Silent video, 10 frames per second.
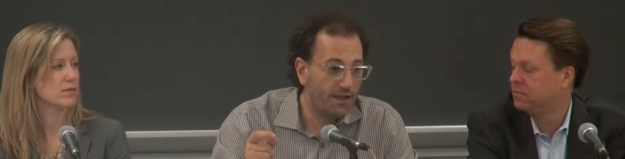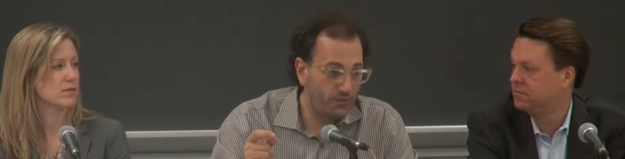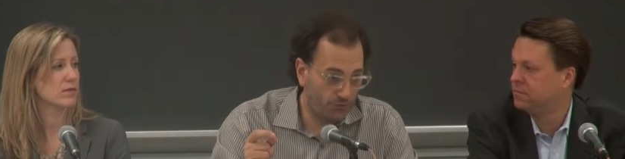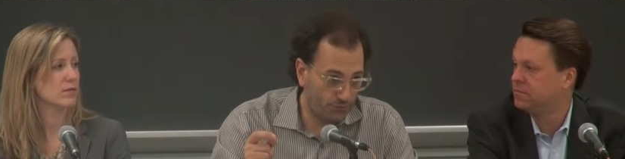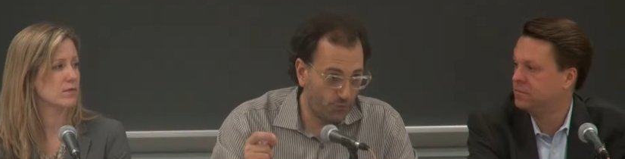
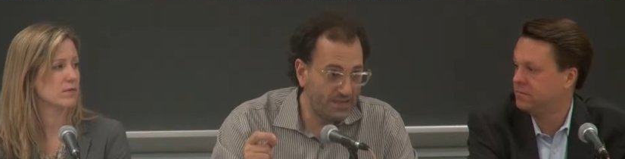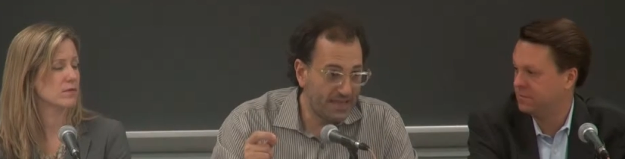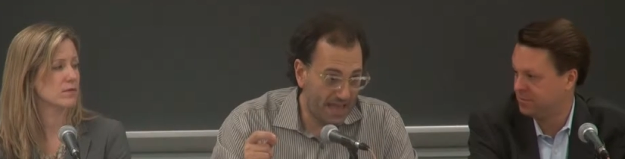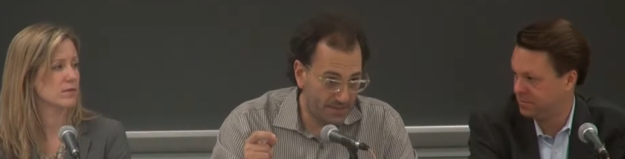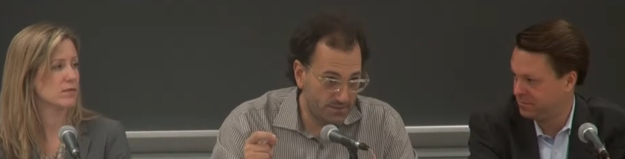Speaker 1: in
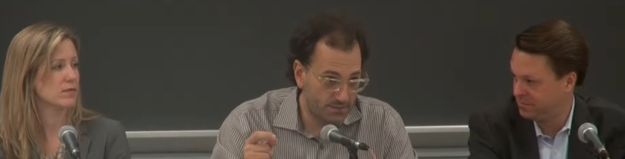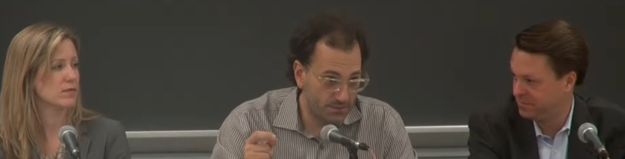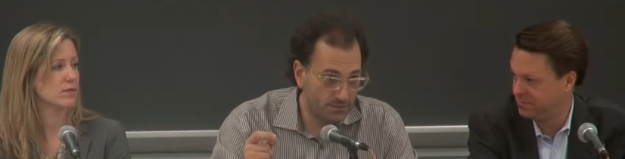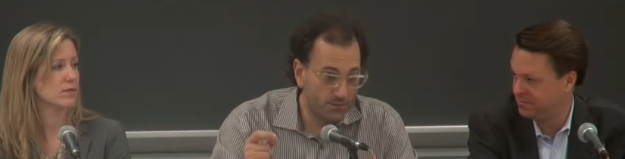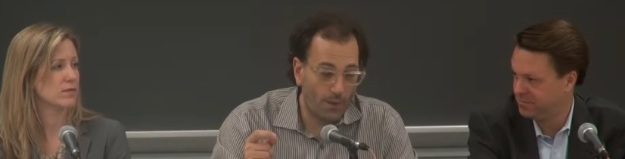three
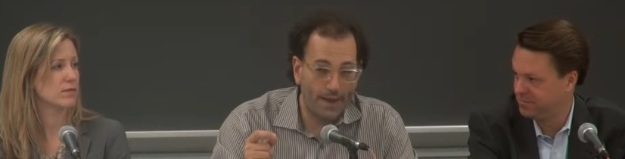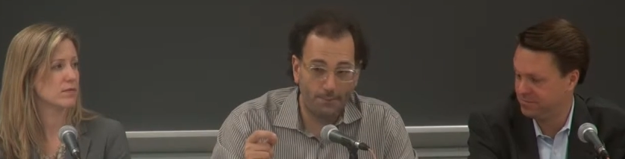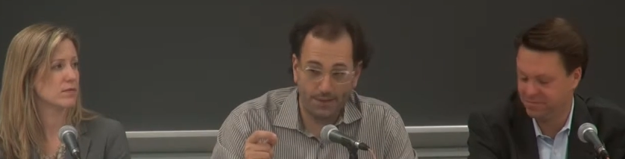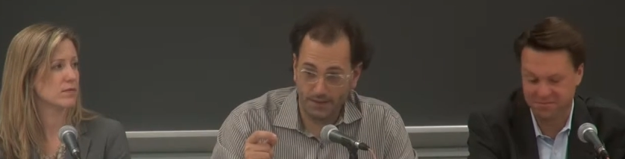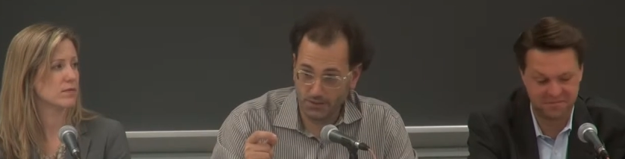days. So I
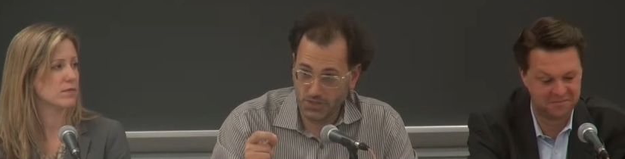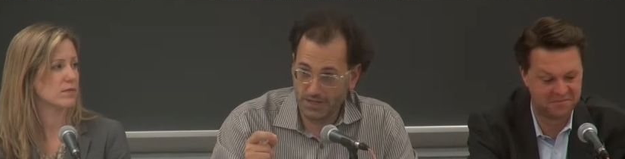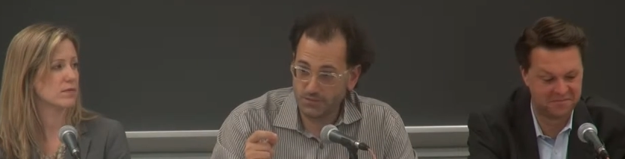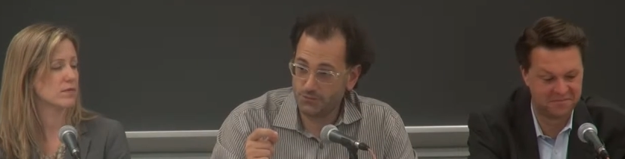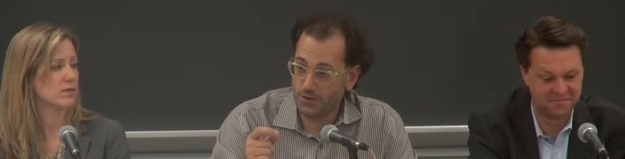
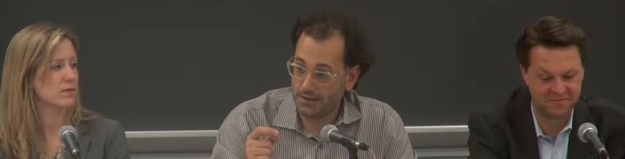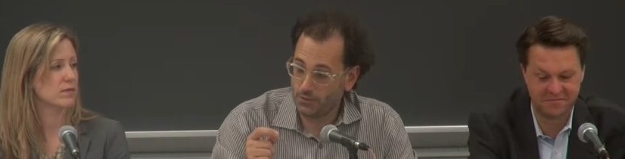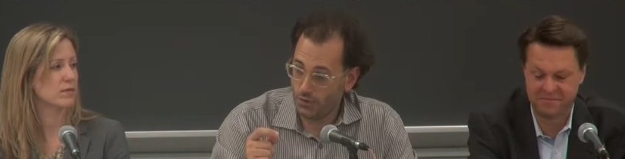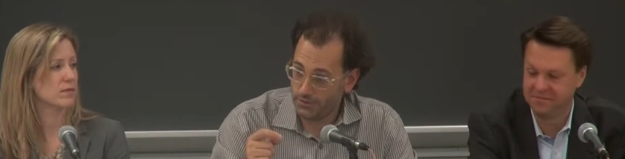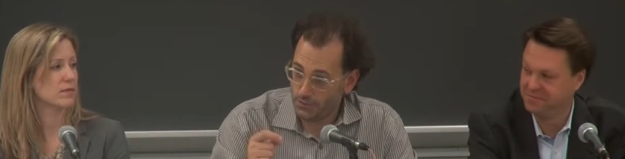apologize for
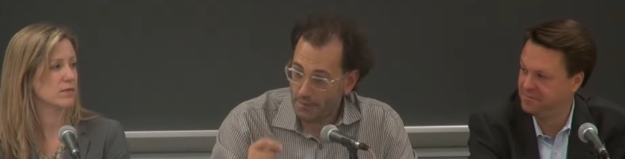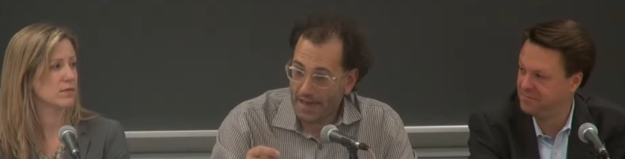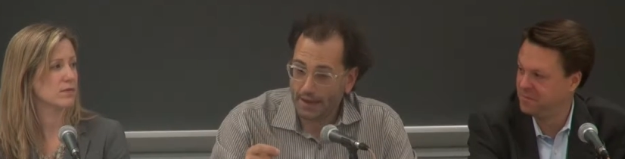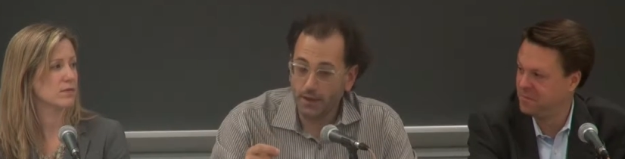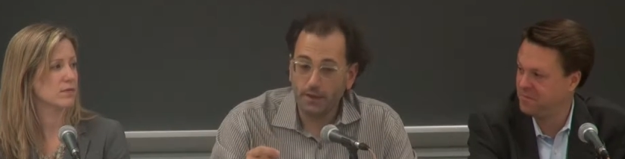not calling you
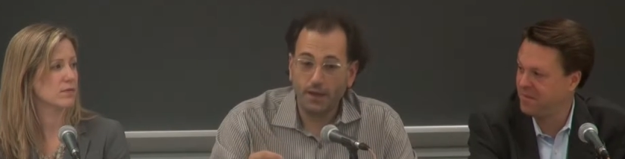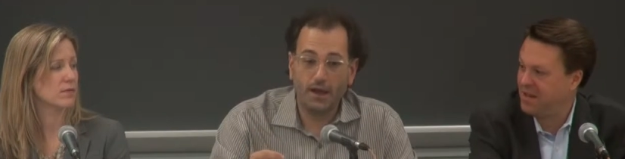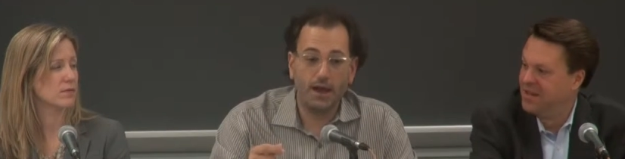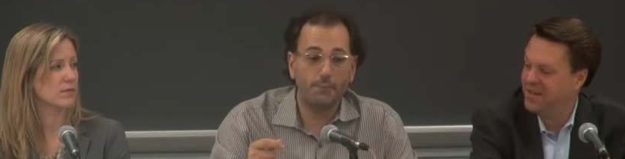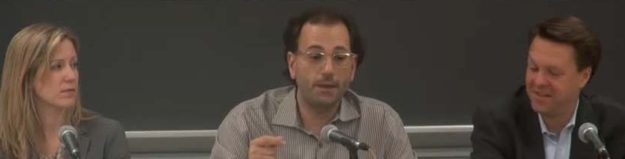back.
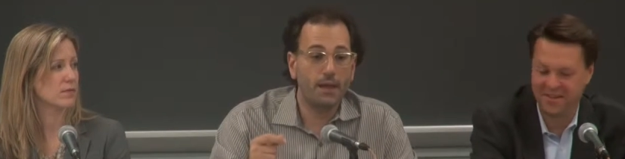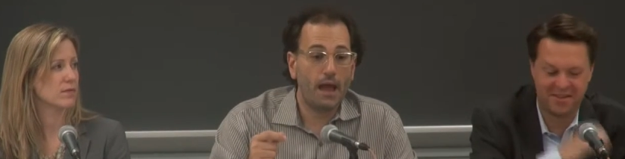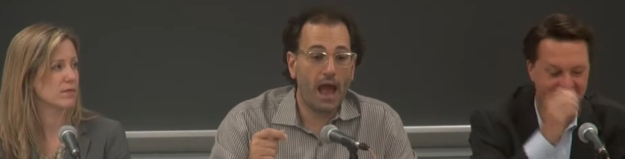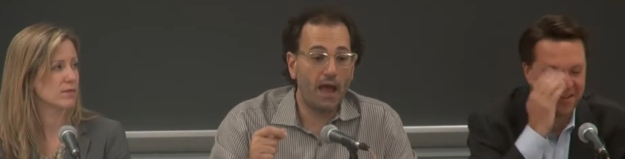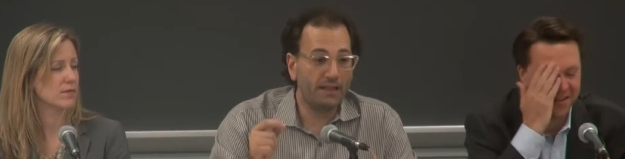Um,
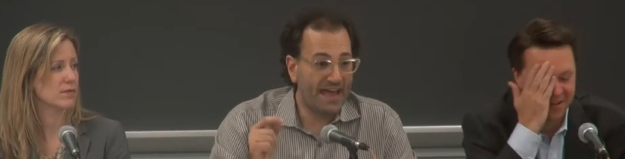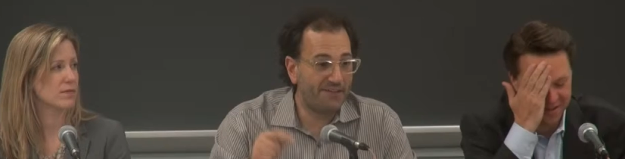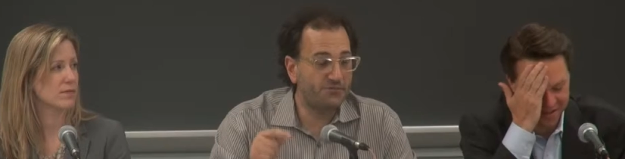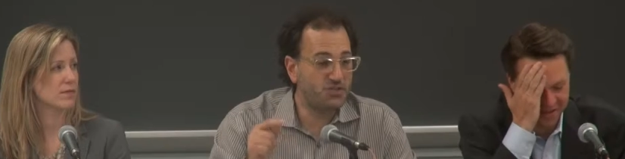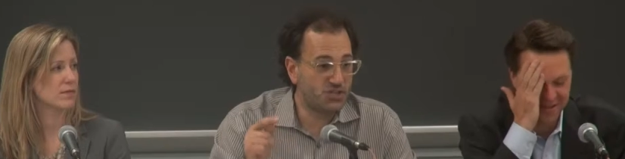I'll
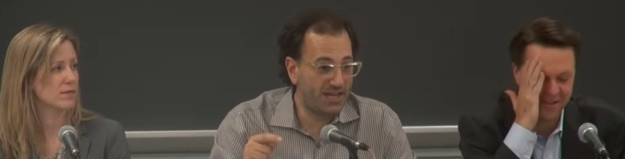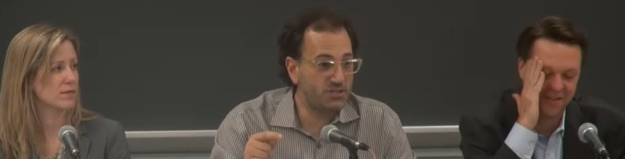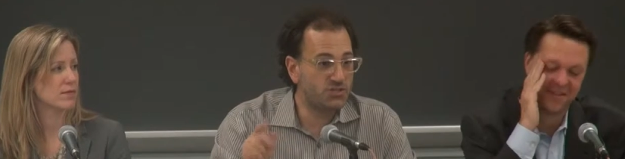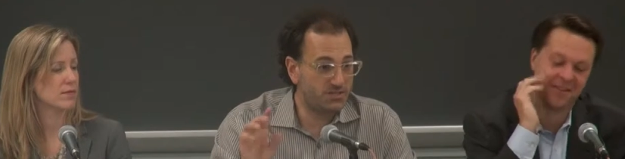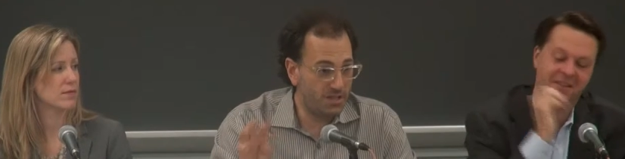have the
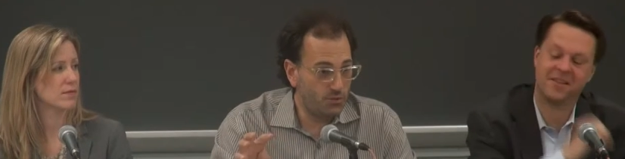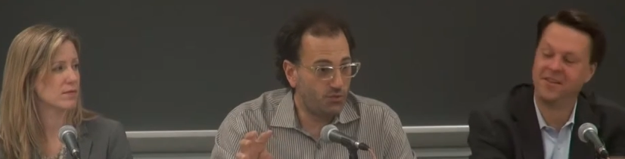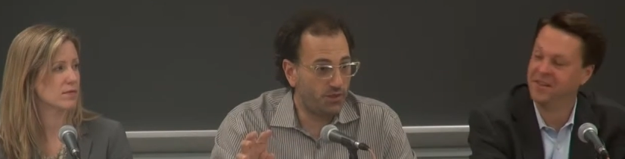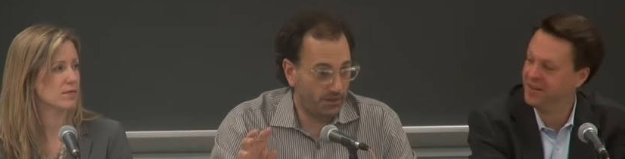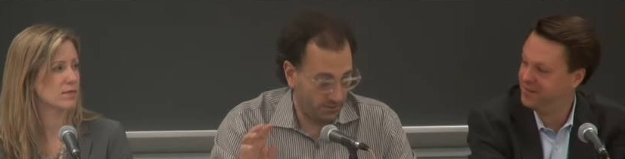changes that
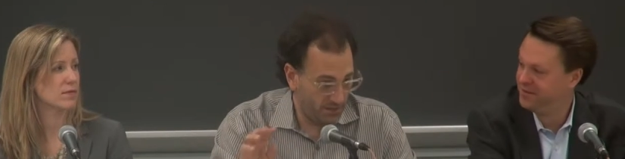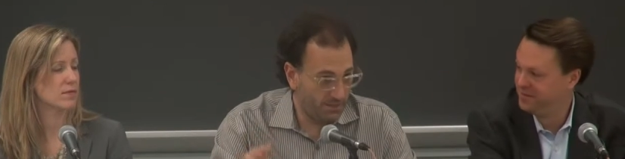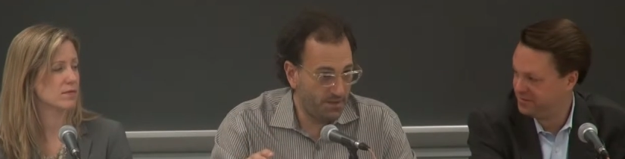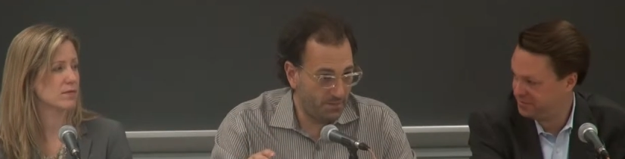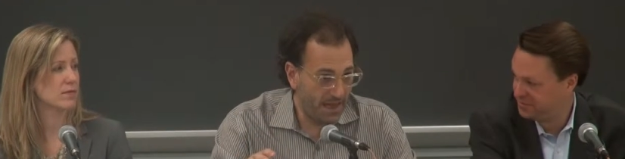you think
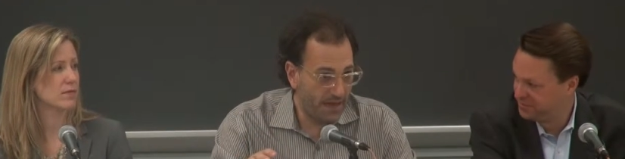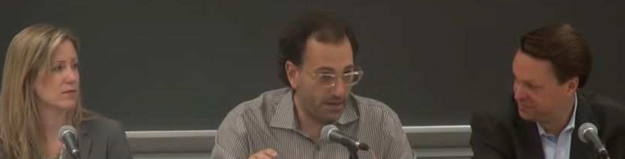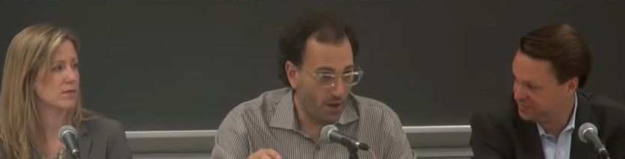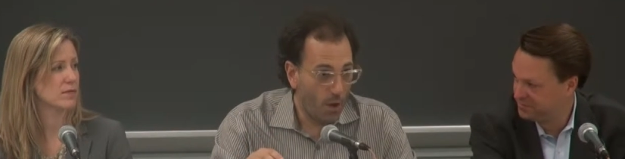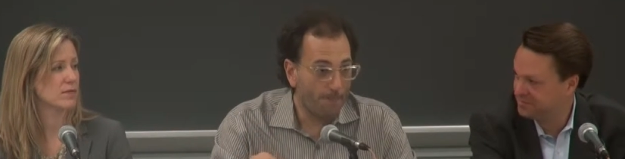need to be
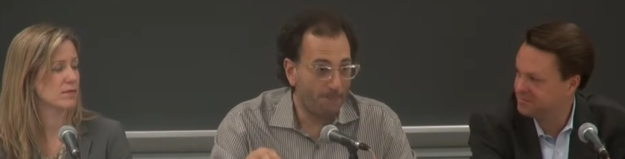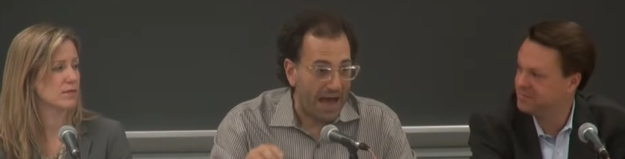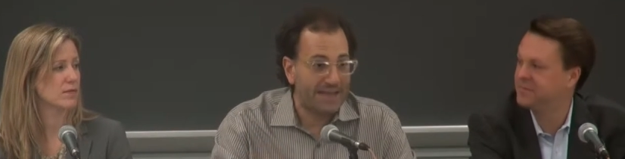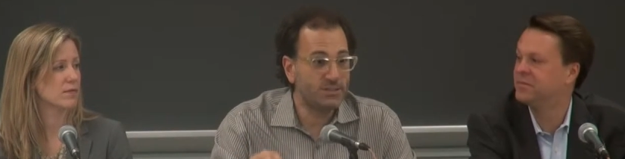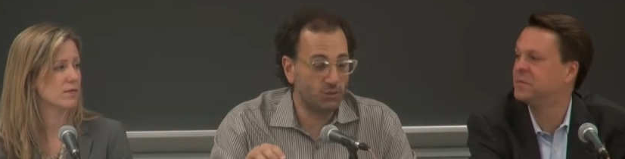made
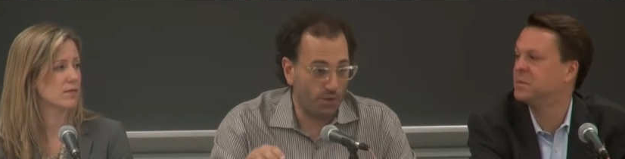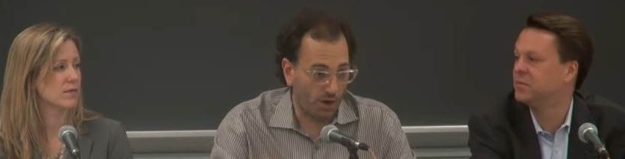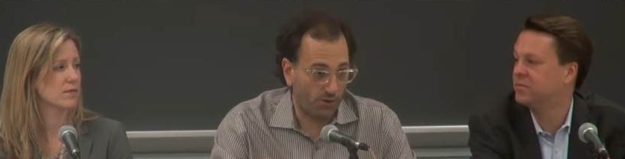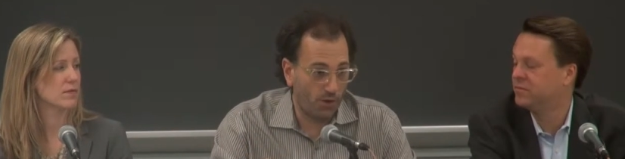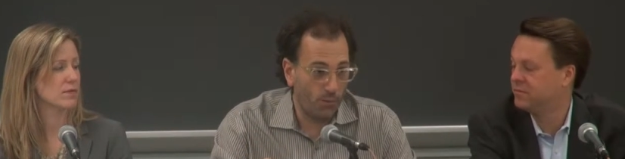by
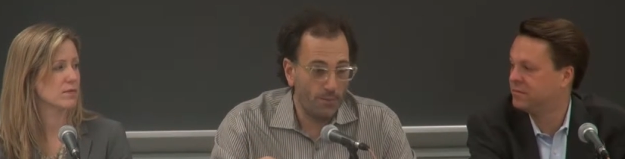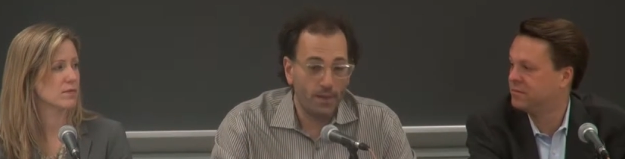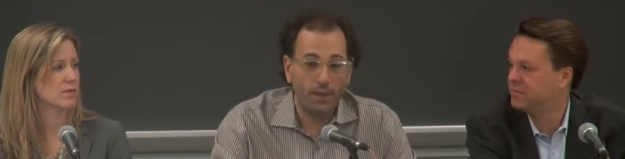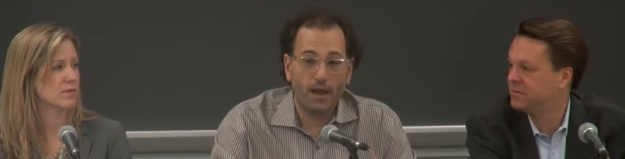tomorrow.